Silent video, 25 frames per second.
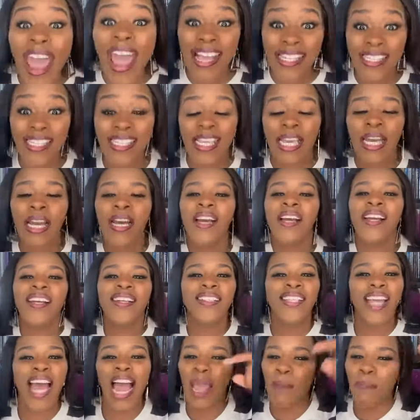risk.
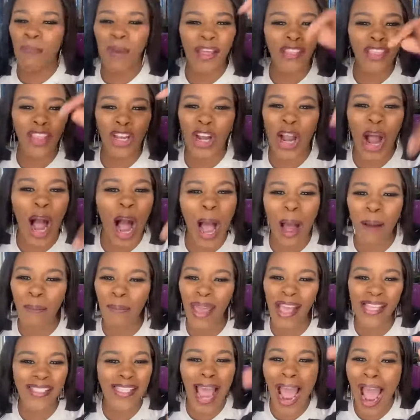Type in the
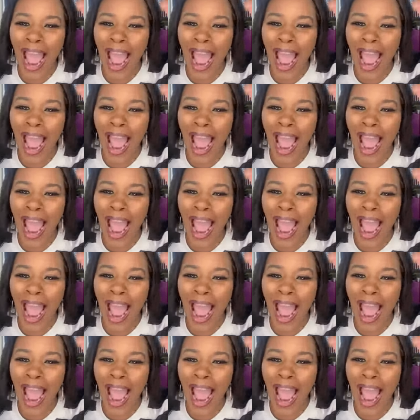comments,